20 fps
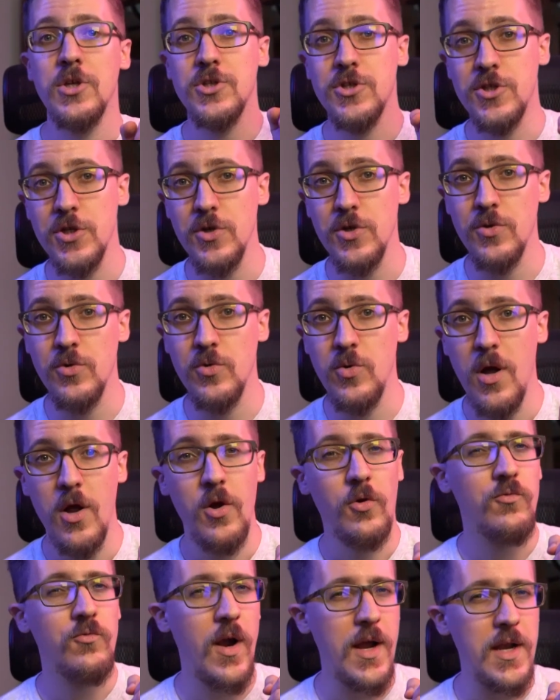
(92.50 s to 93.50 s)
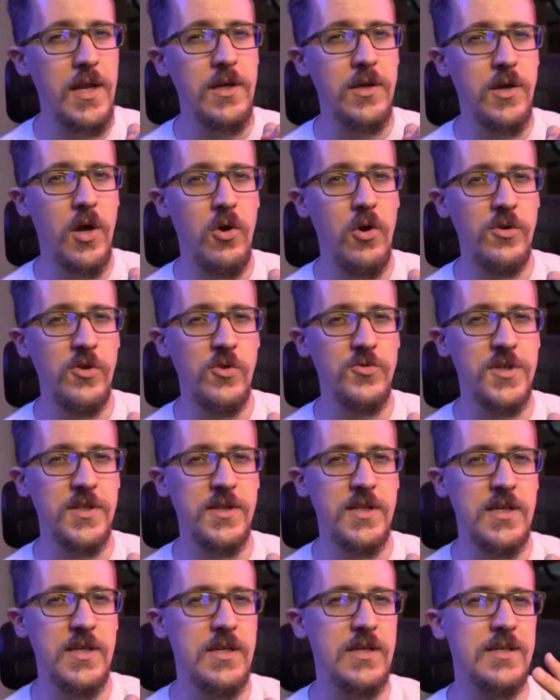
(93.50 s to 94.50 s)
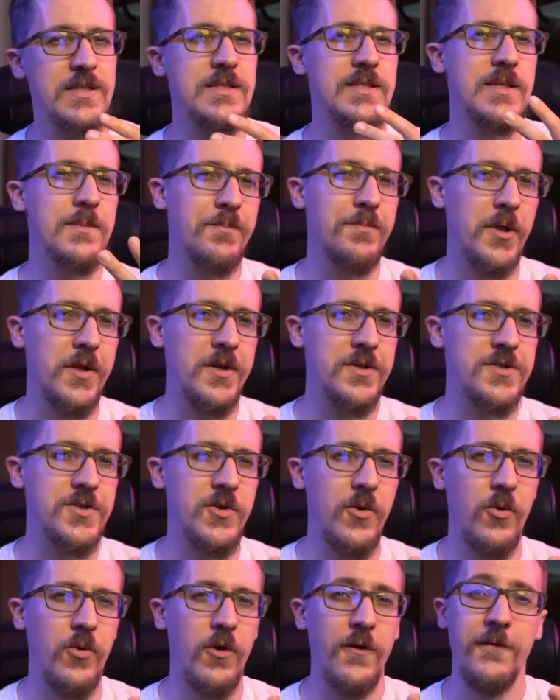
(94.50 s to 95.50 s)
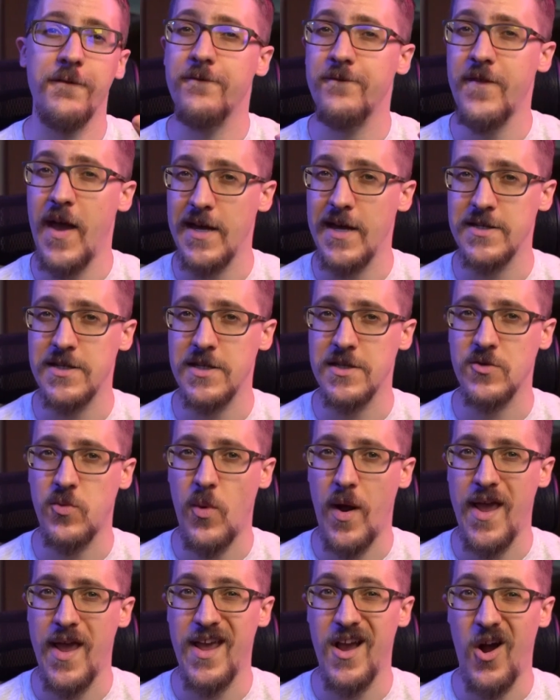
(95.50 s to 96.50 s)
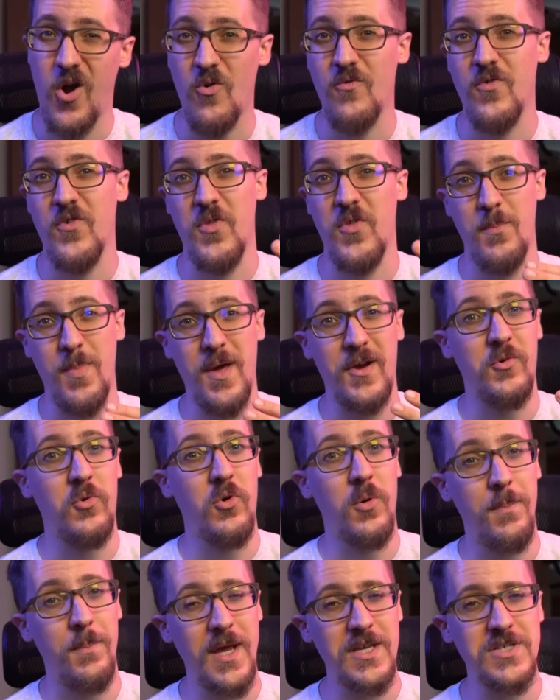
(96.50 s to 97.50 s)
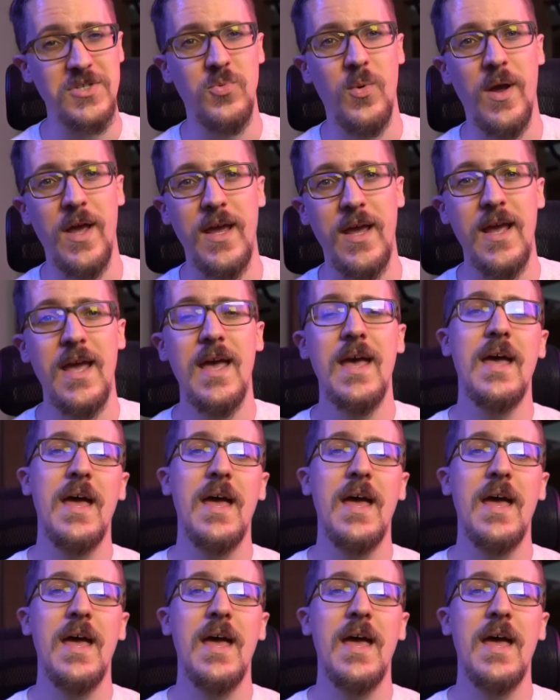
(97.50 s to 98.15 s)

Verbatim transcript: Two, writing code using the simplest or fastest way over the better or best way.